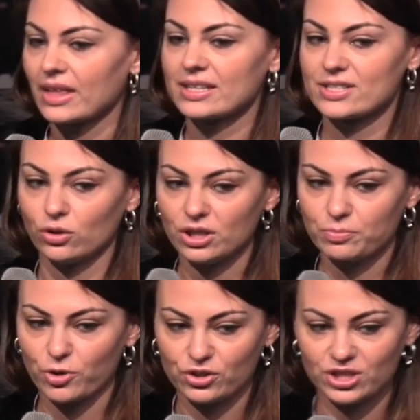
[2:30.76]

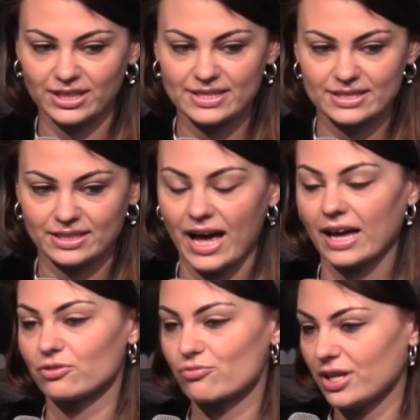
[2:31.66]
solid projects,
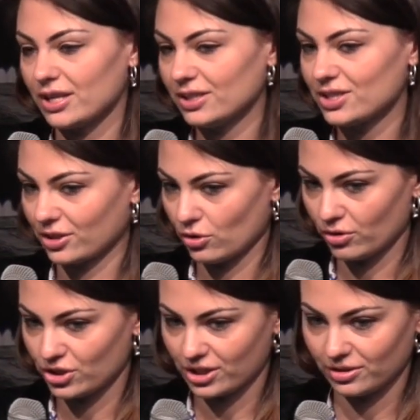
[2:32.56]
and real
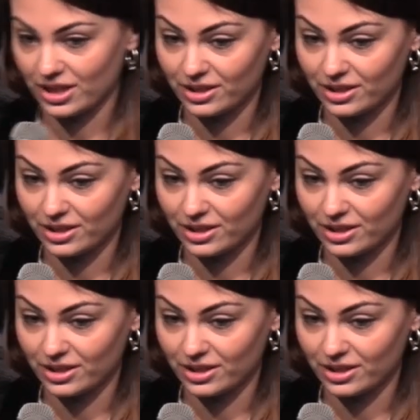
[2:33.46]
technological